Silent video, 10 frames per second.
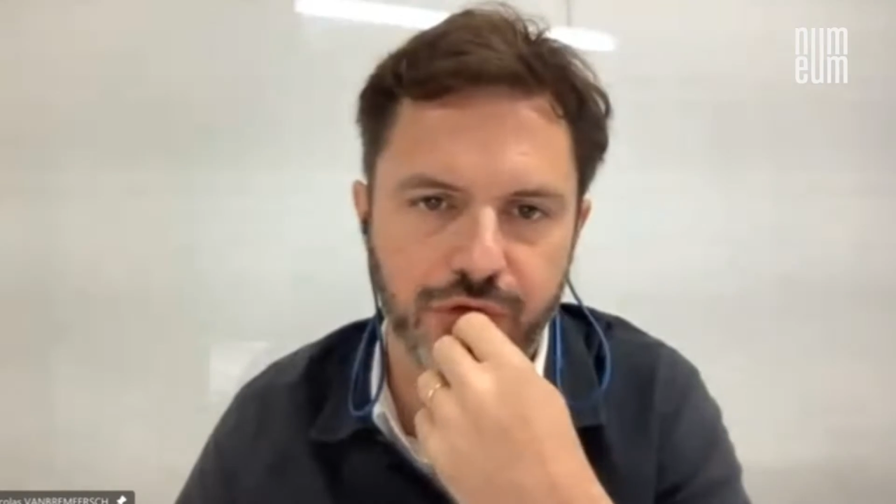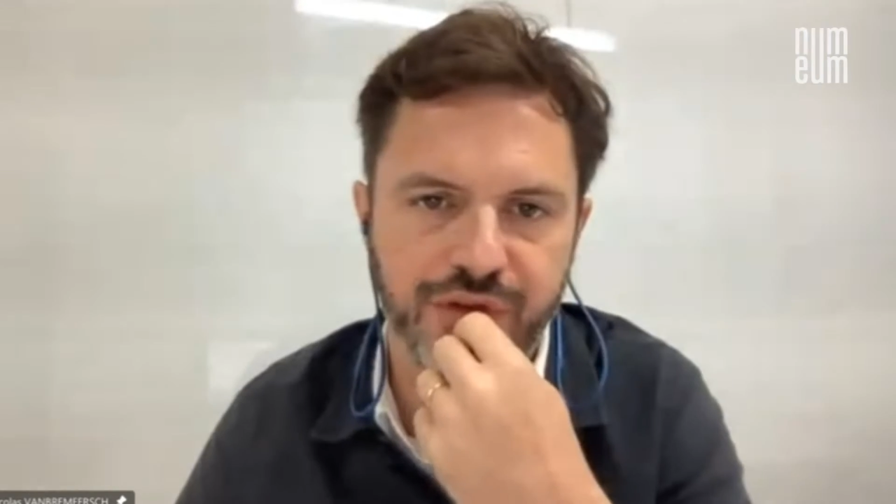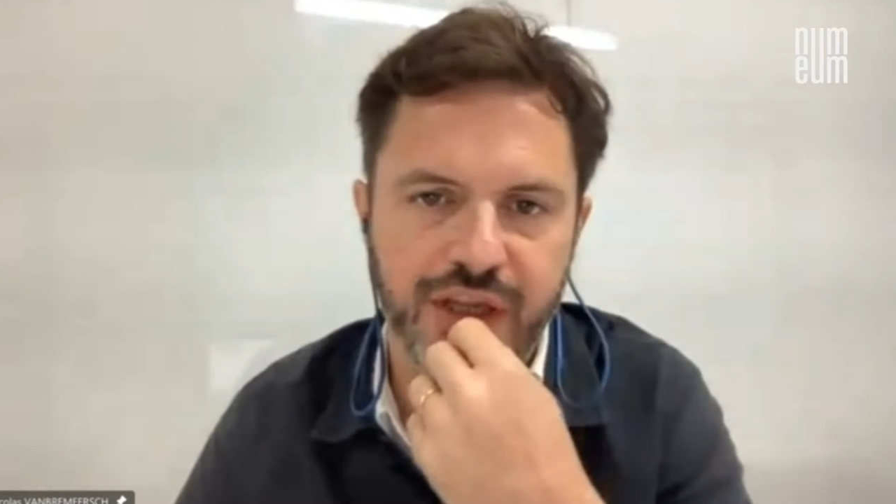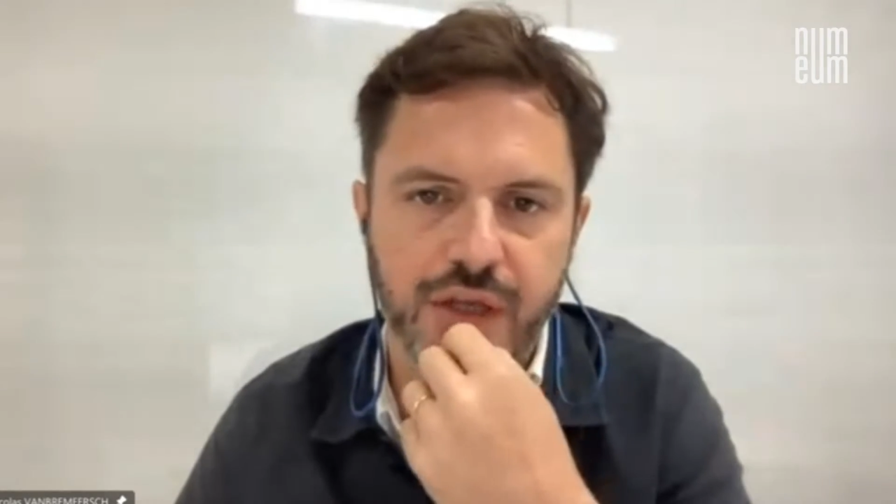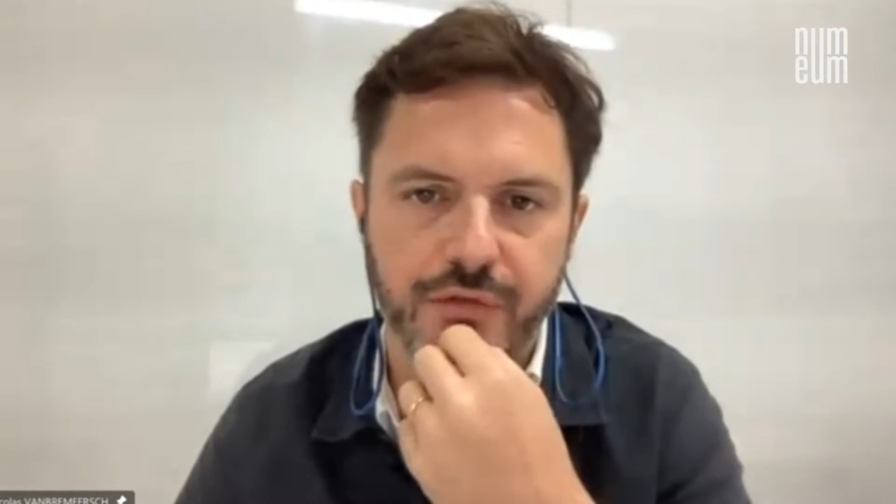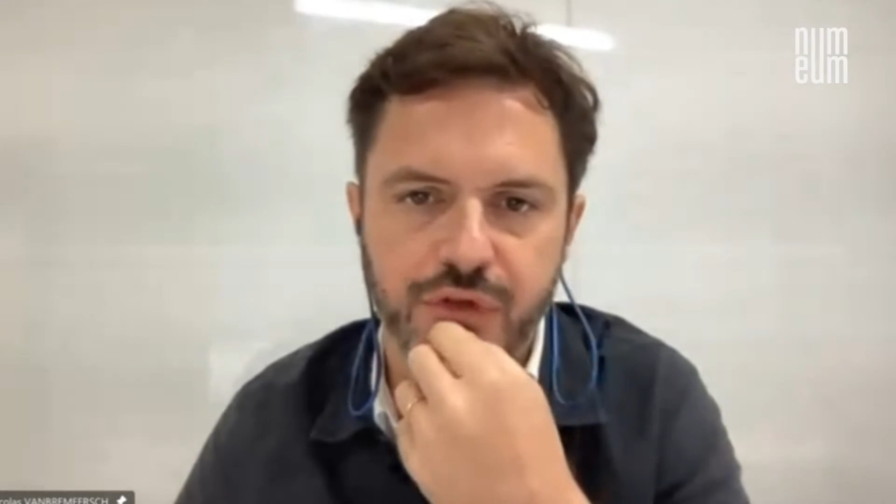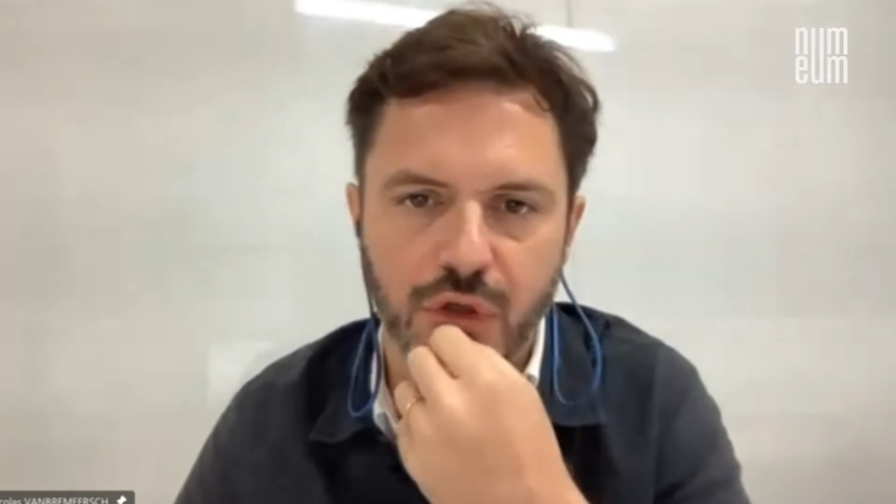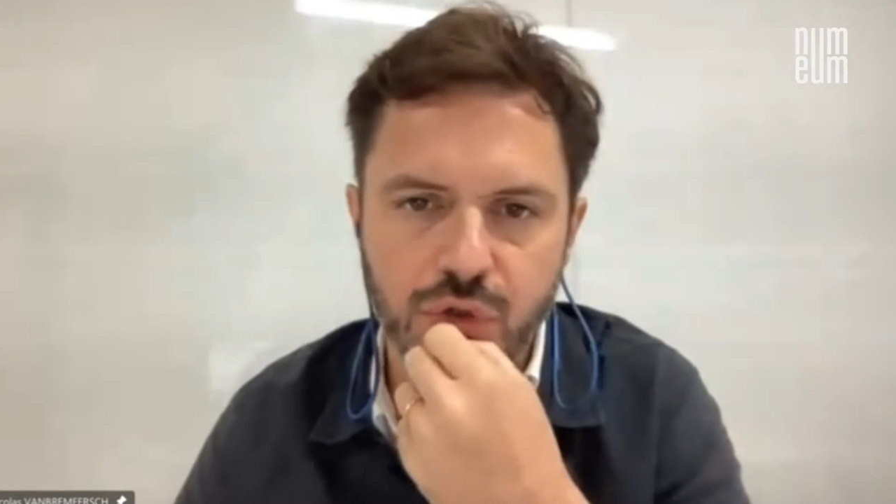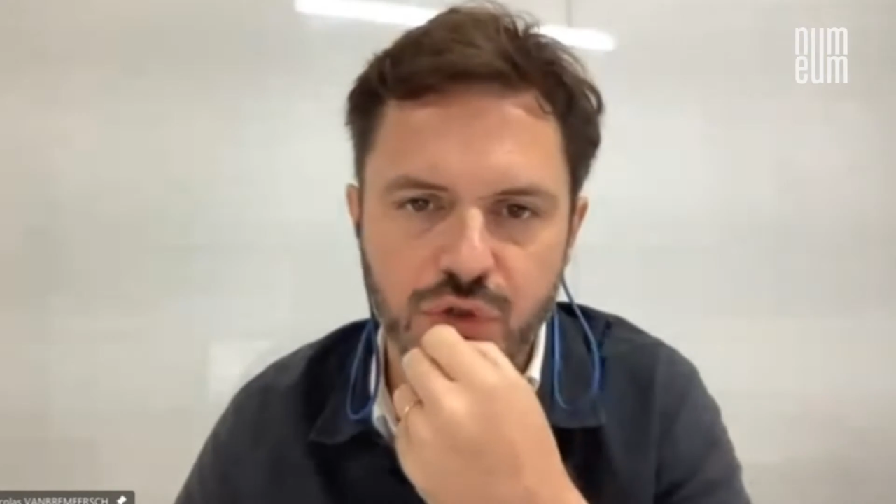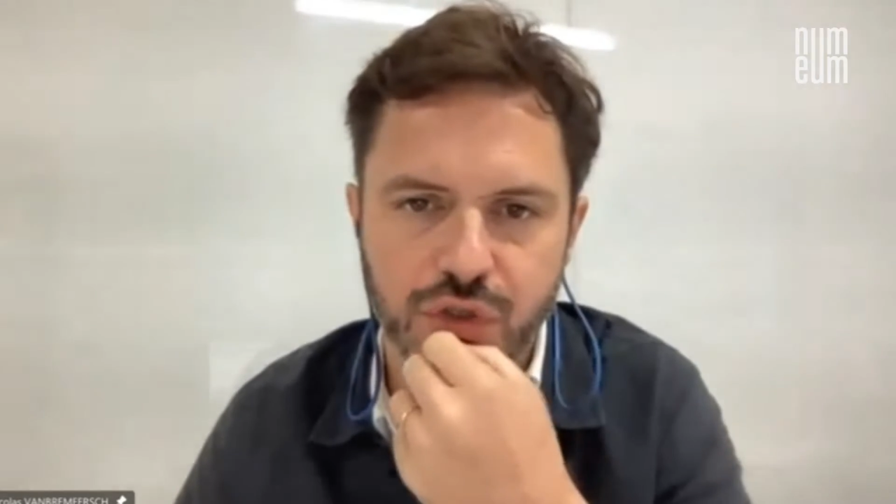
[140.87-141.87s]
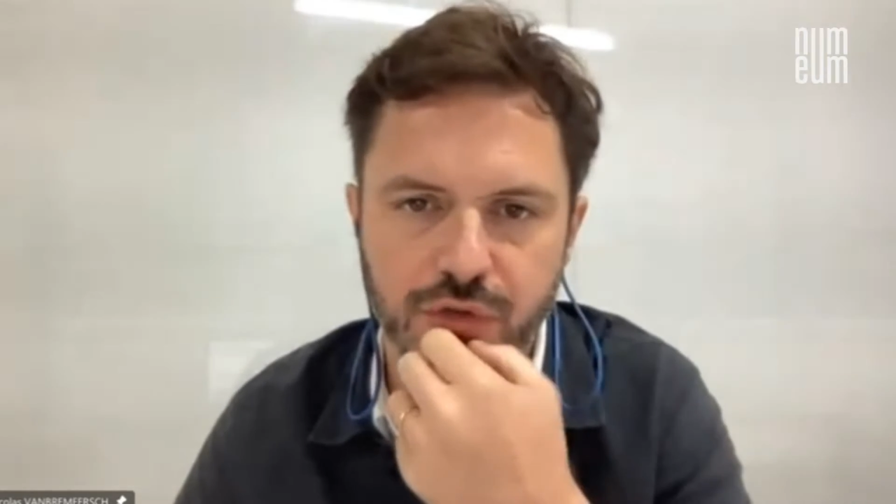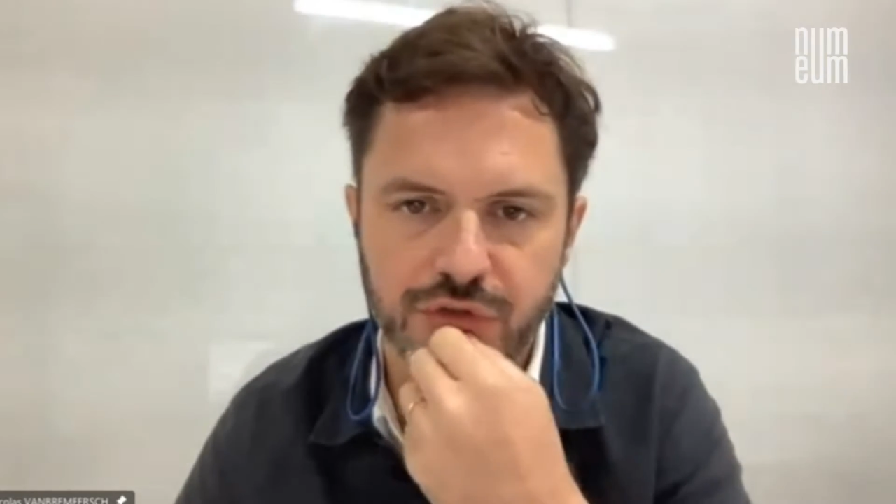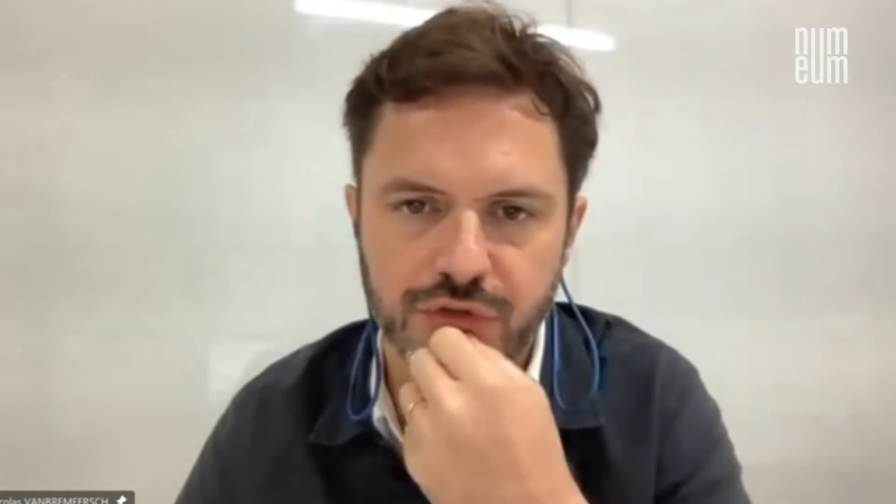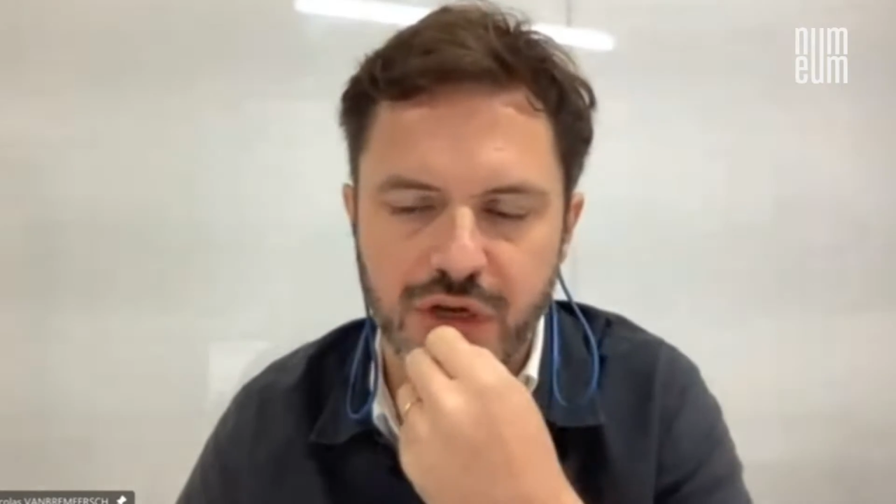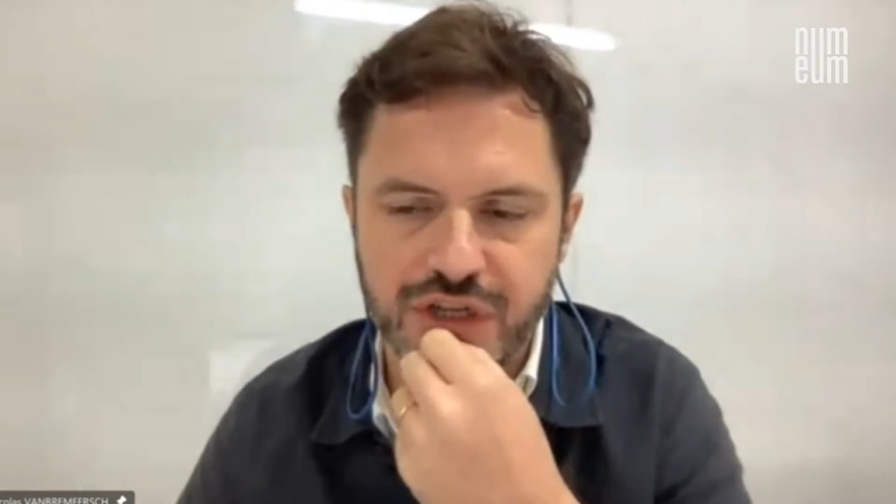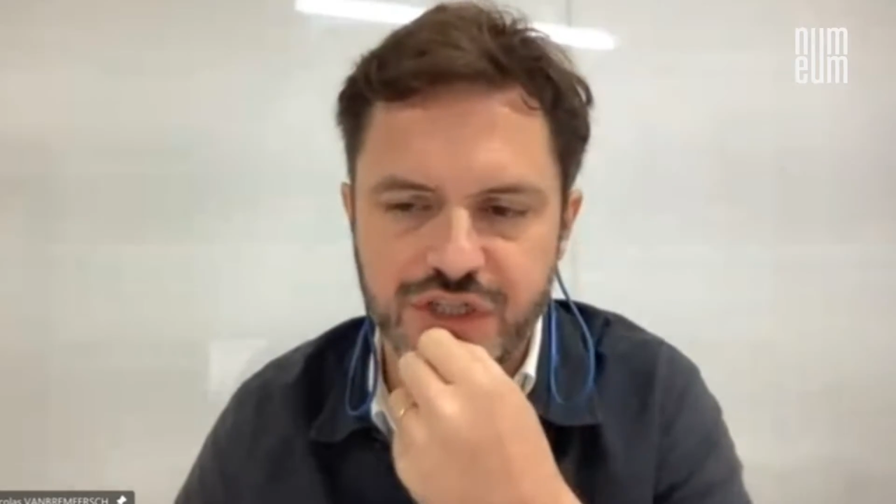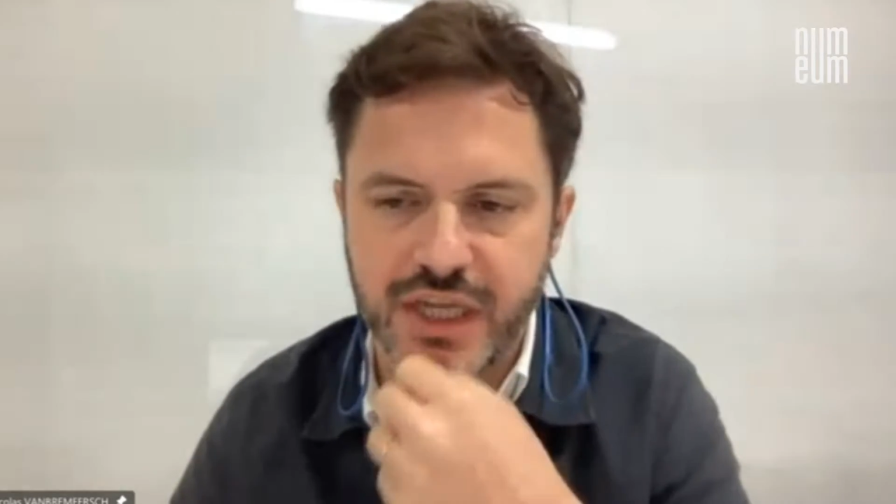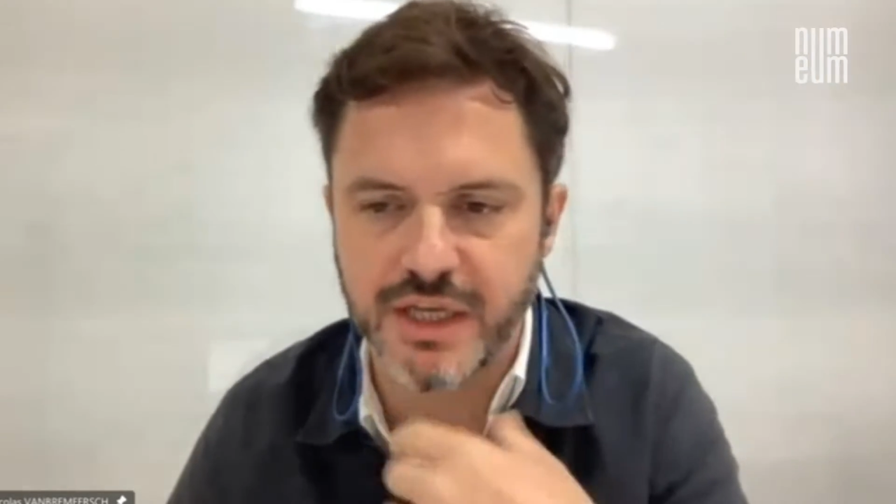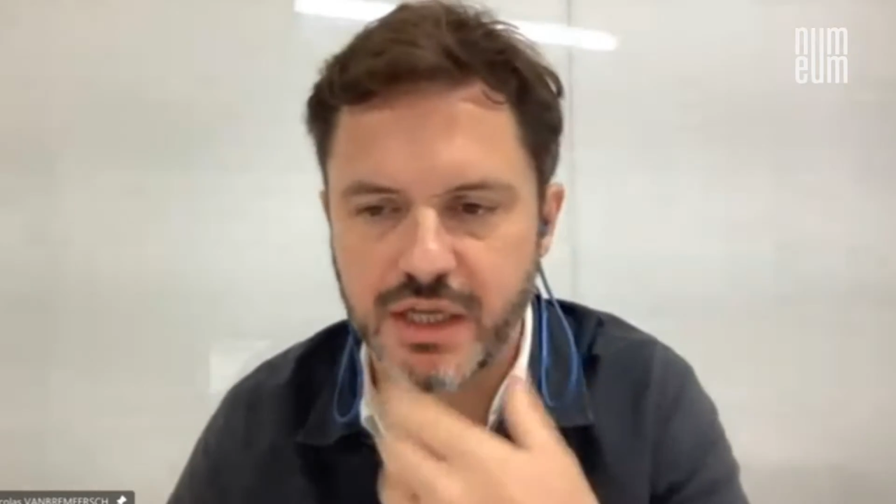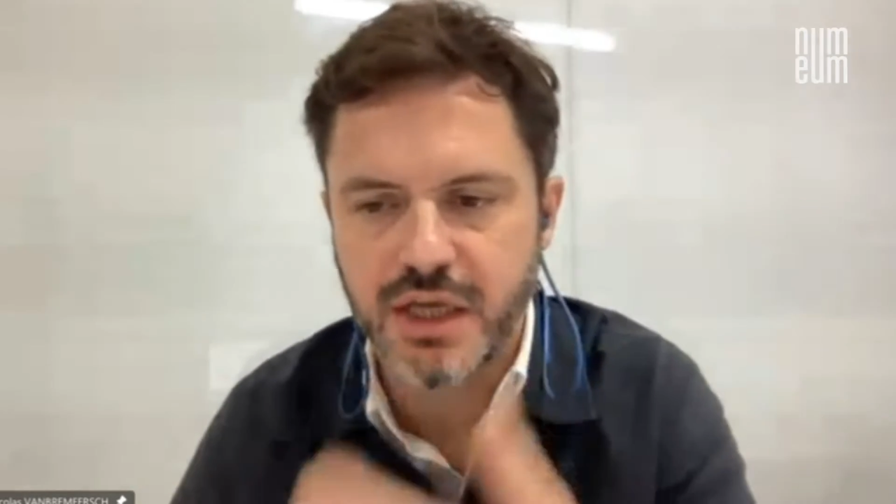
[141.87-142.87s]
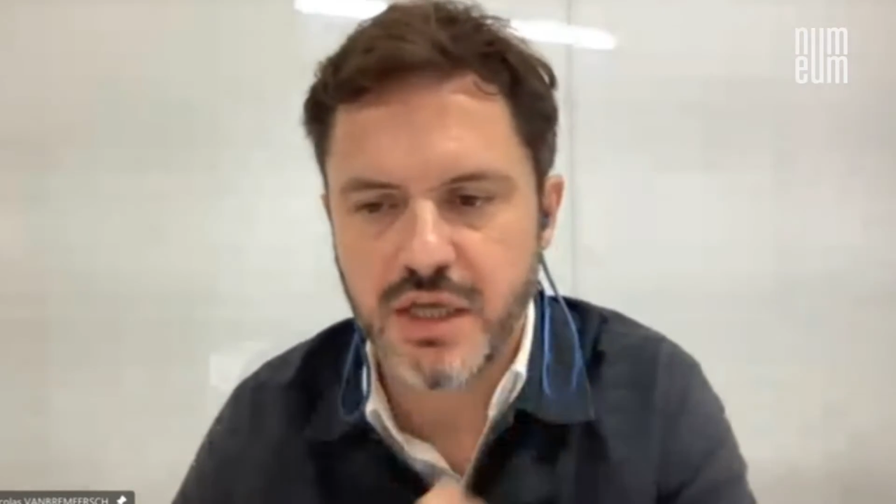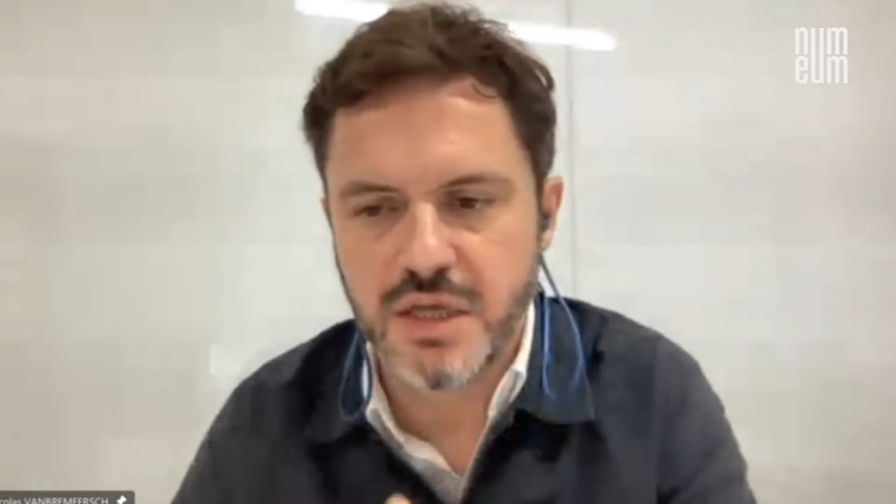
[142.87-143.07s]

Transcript: to think of solutions, strategy, and